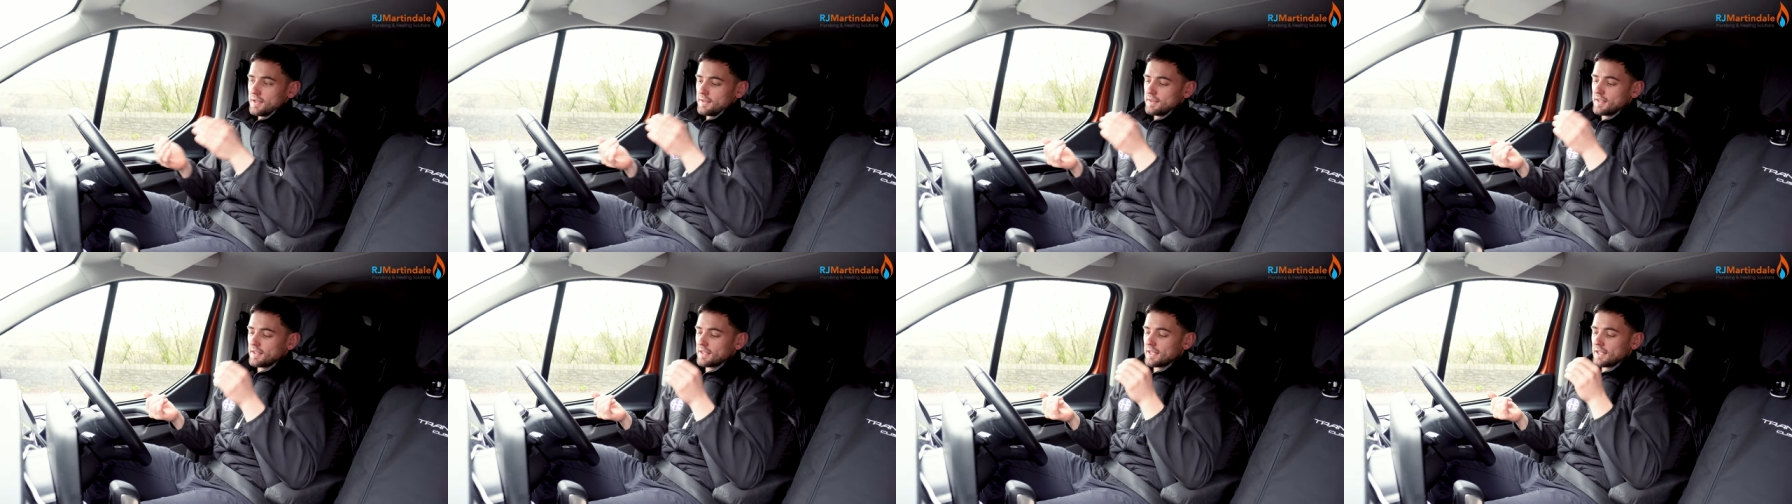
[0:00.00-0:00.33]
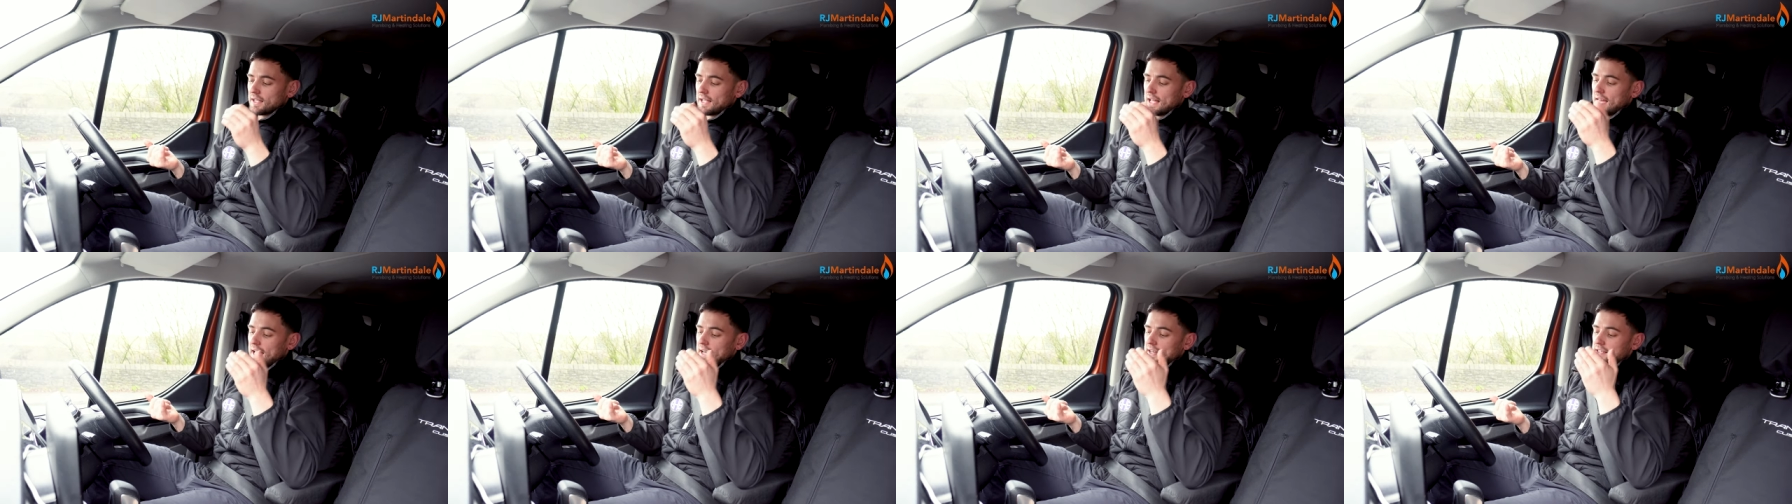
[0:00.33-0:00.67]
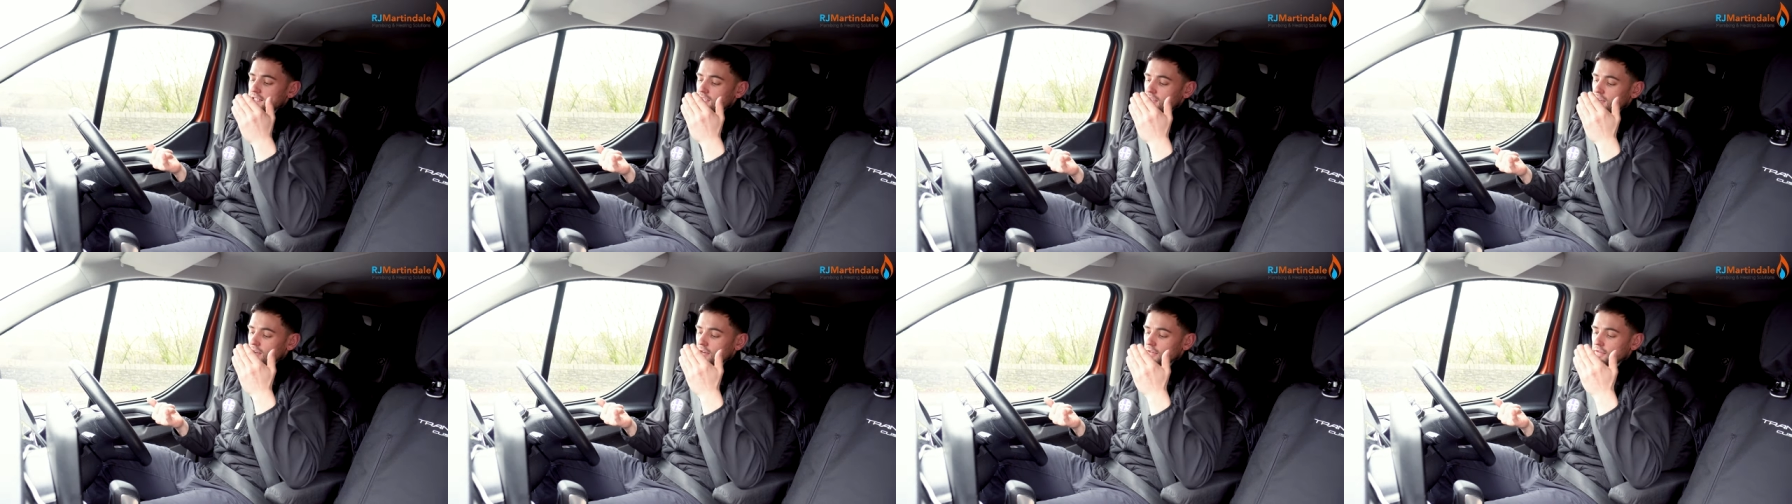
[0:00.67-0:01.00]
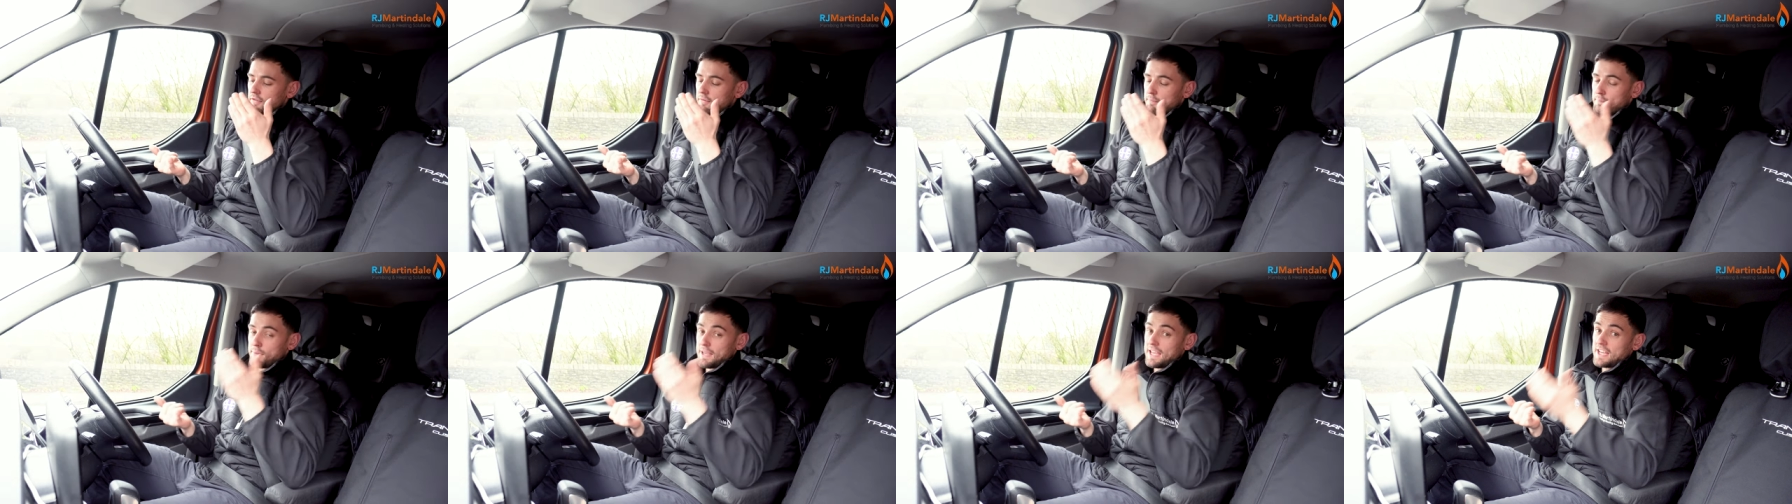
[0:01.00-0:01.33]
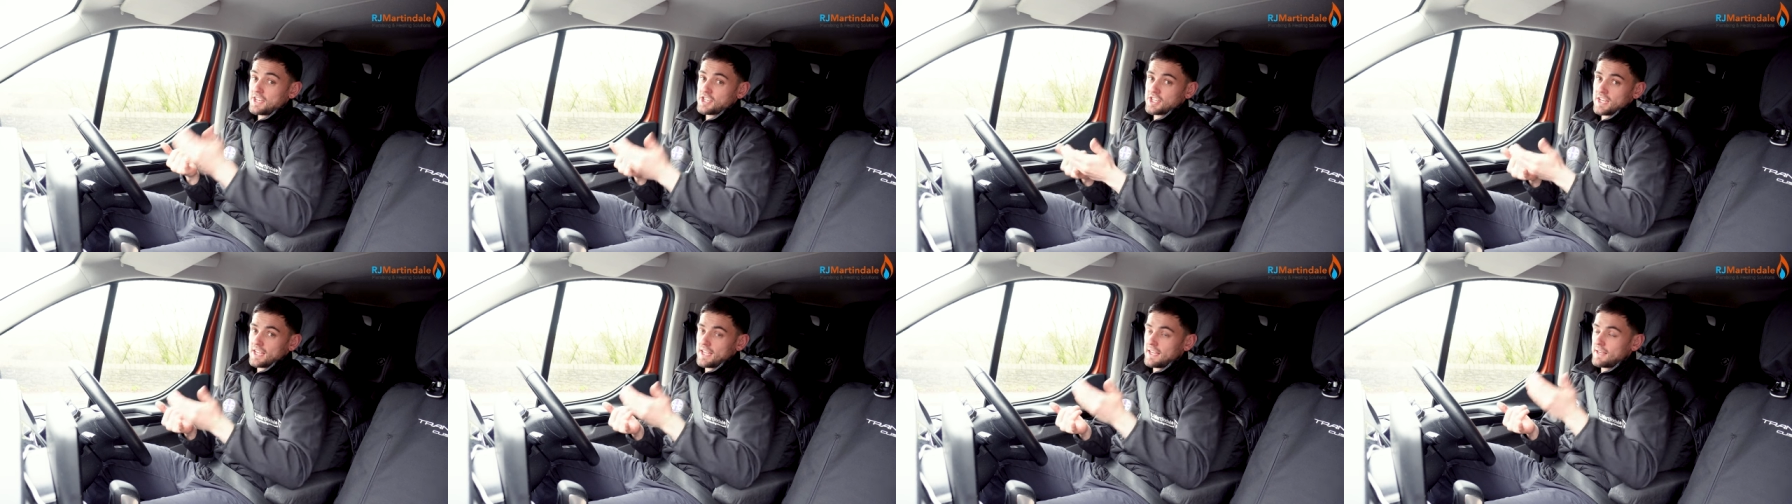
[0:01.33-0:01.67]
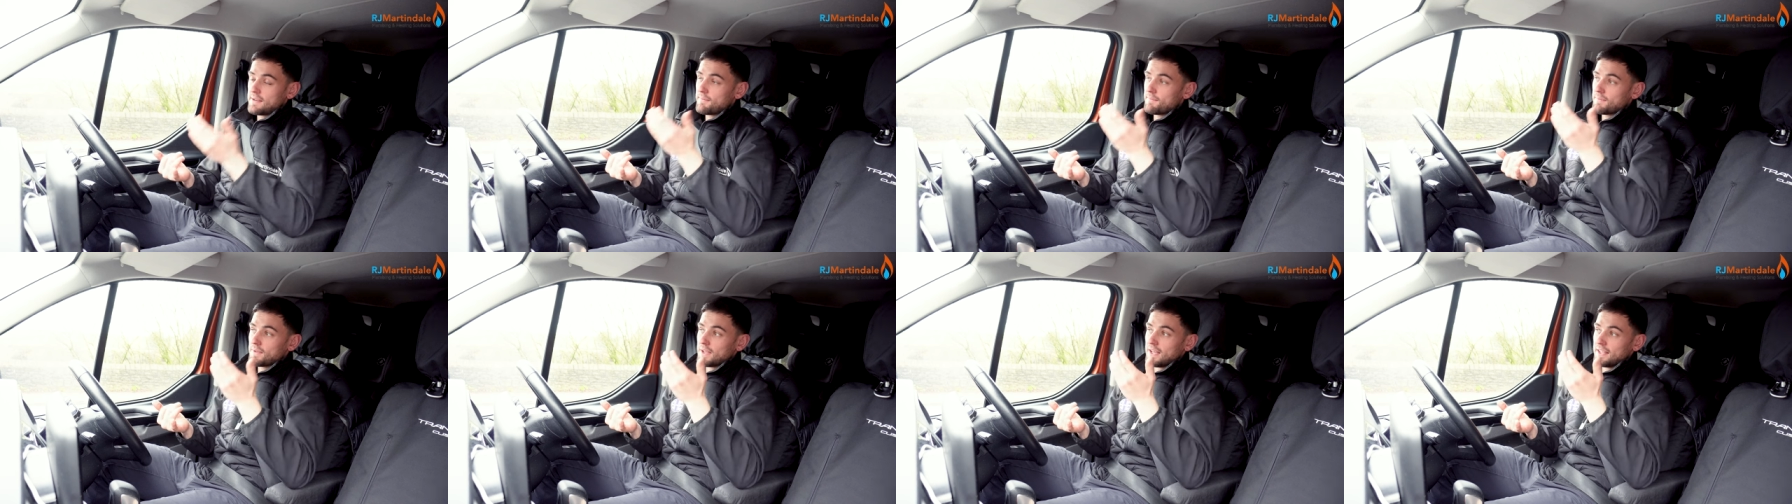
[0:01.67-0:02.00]
that the likes of B
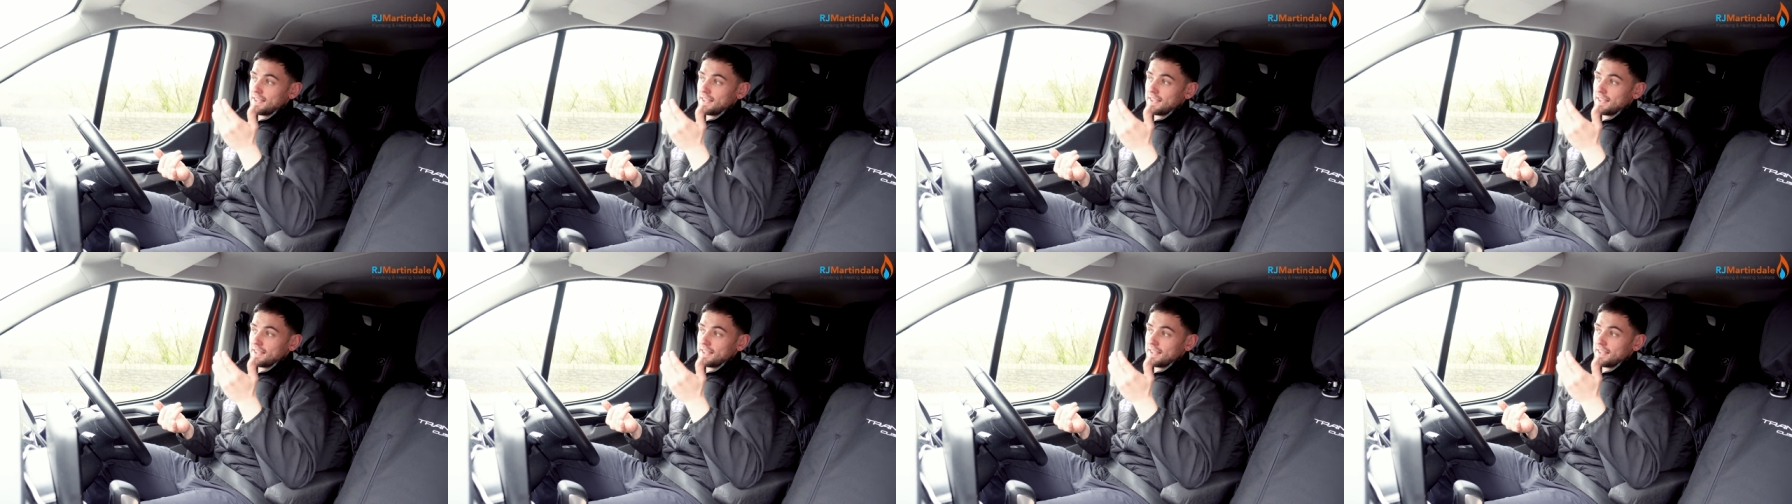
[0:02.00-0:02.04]
G